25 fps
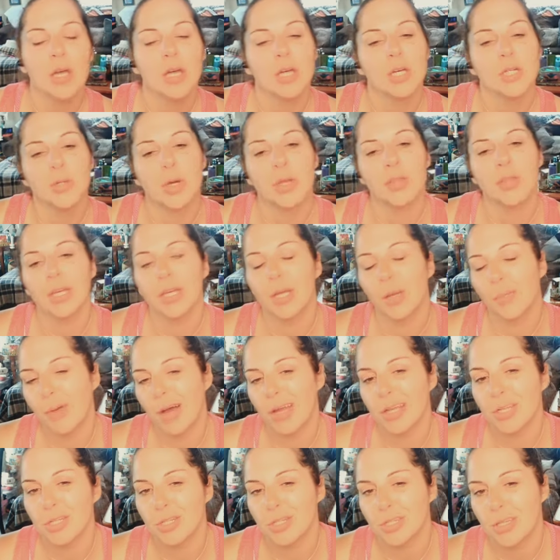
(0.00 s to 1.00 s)
So I think your
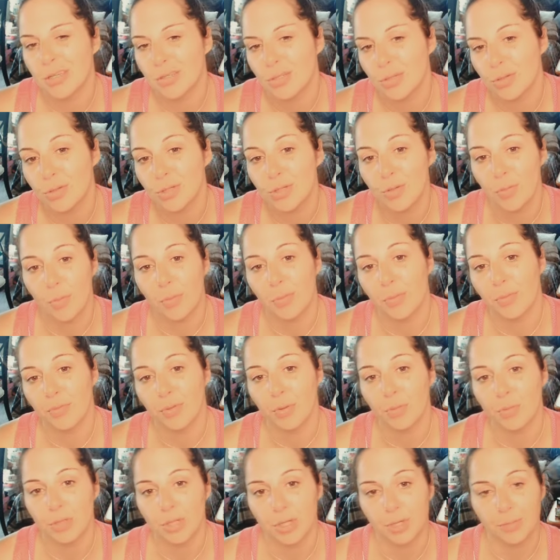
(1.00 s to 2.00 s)
body just gets used to it. I'm going to be
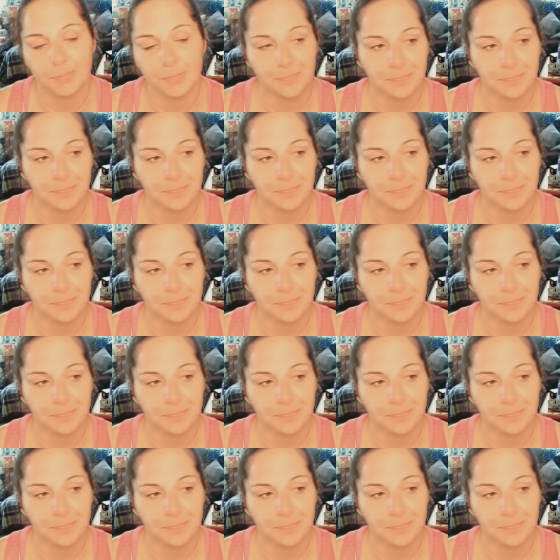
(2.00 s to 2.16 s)
real with you.